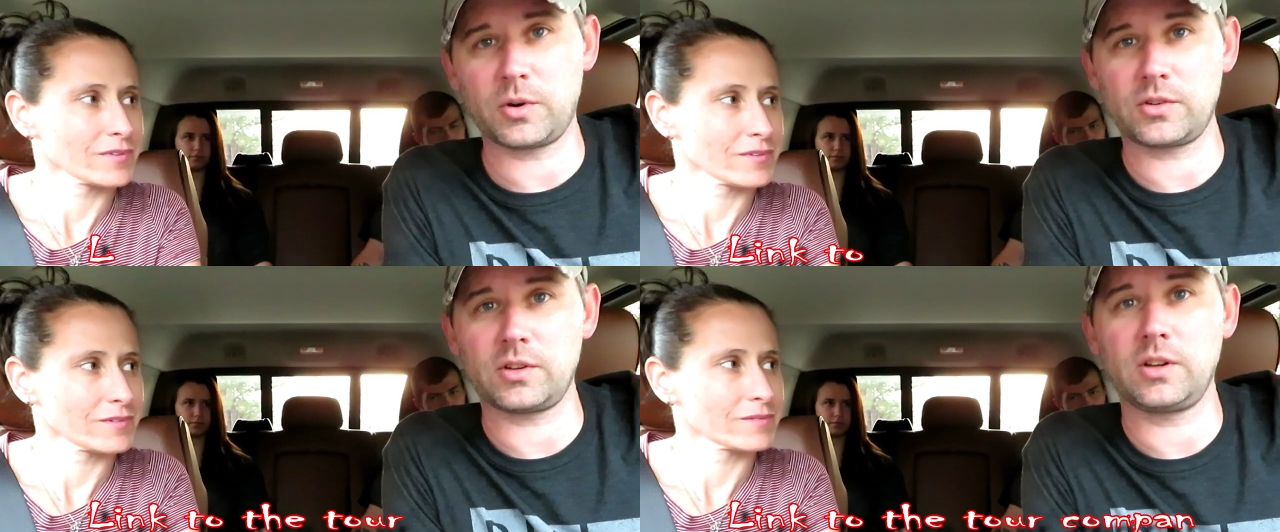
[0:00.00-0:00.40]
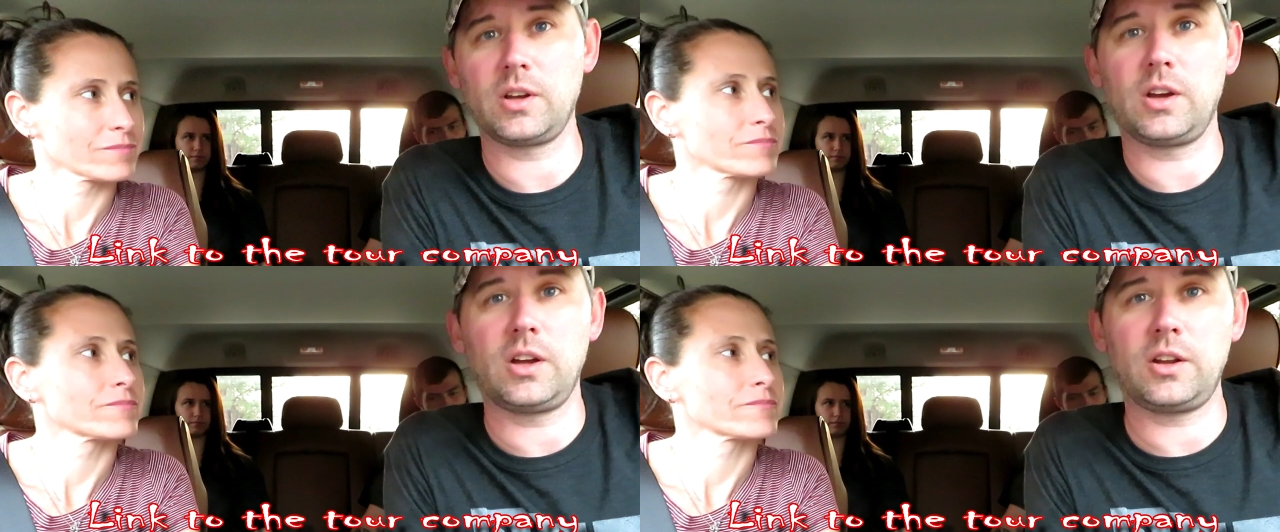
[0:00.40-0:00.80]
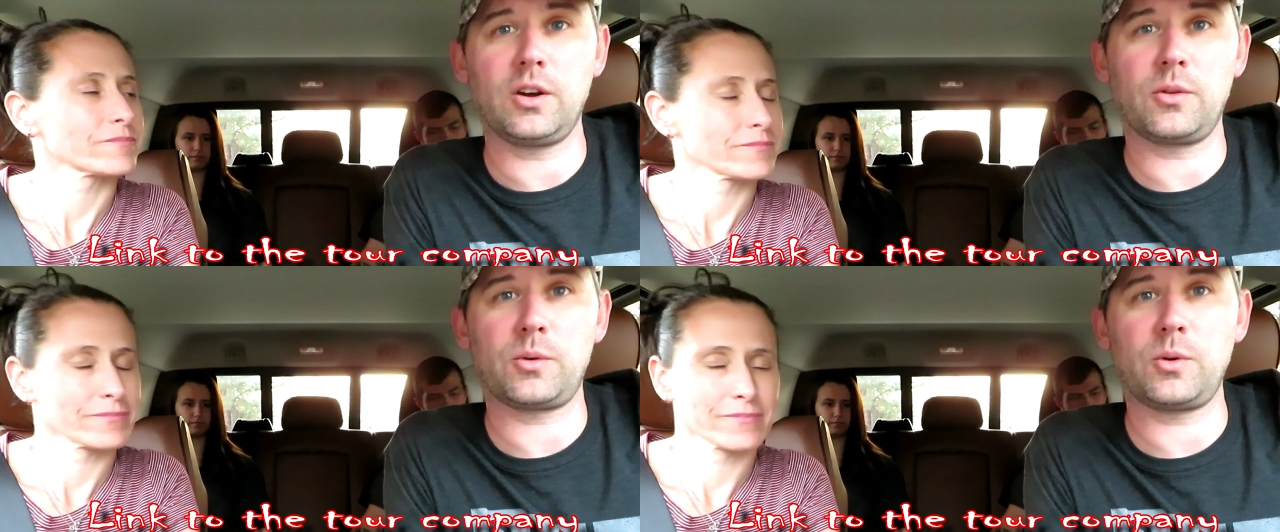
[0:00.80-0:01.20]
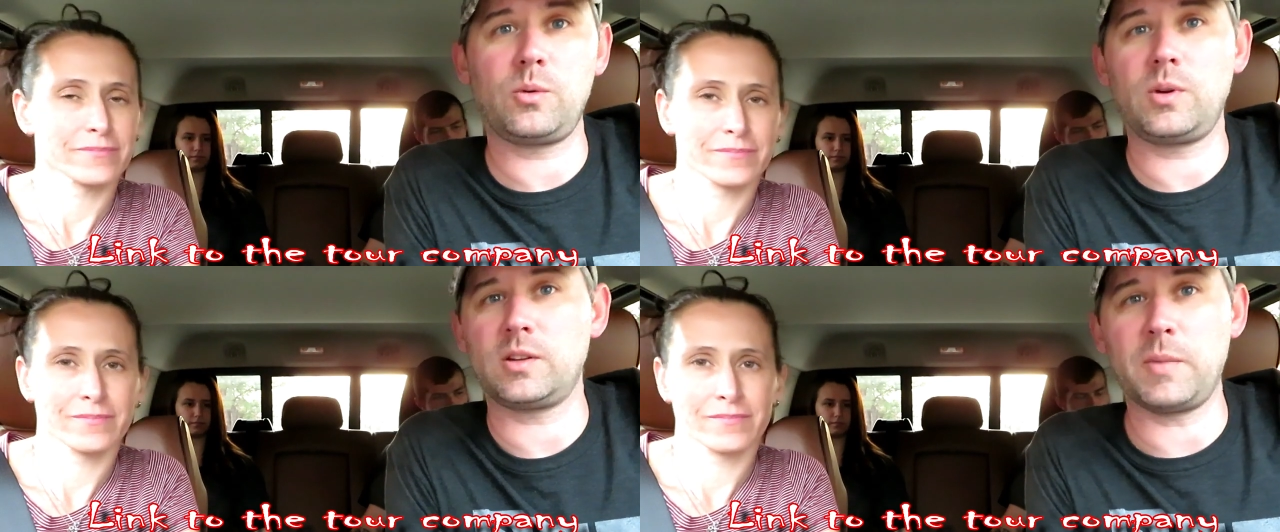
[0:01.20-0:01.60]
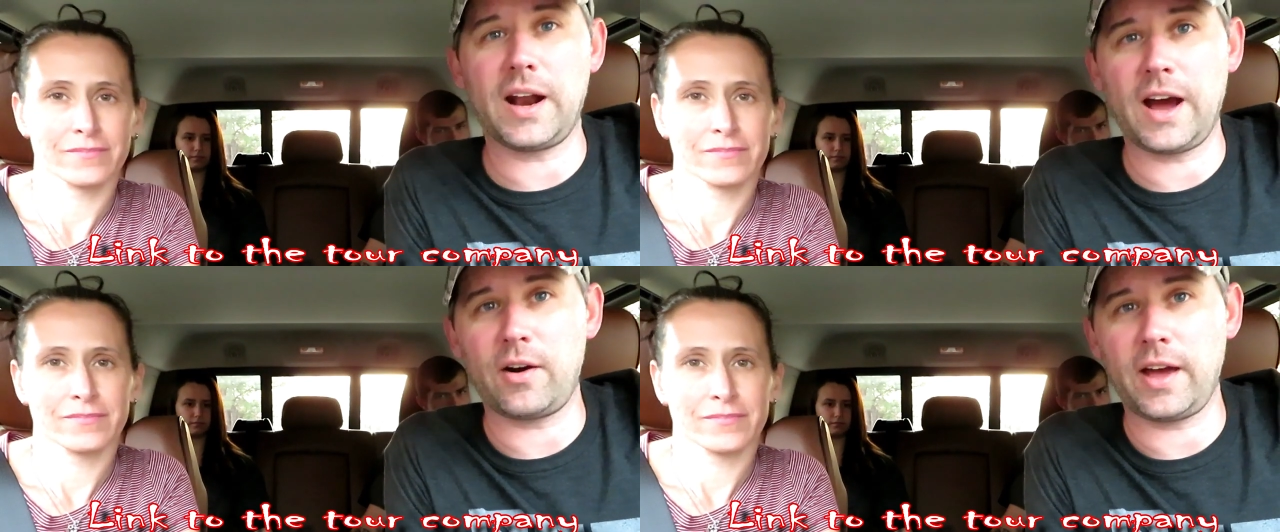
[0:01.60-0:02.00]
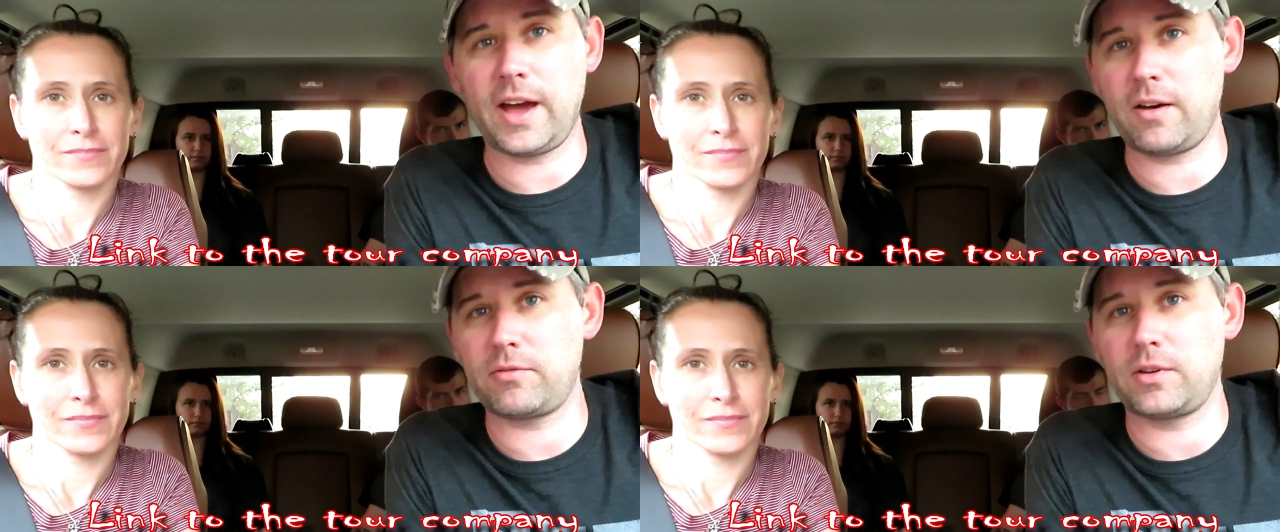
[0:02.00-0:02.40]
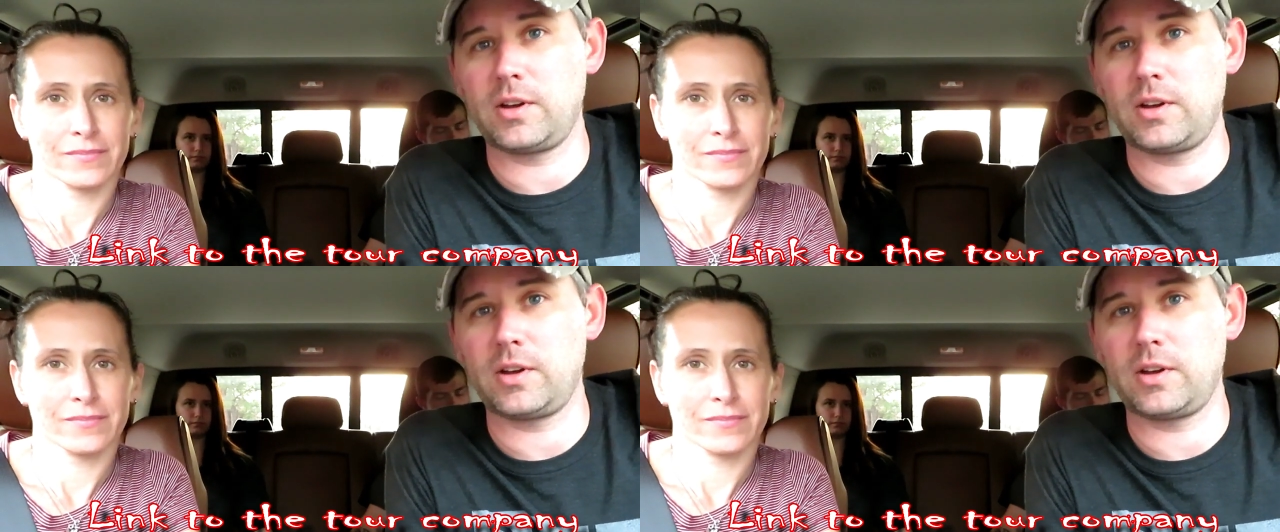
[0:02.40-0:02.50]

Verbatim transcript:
Speaker 1: a person to go through. It's about an hour and a half,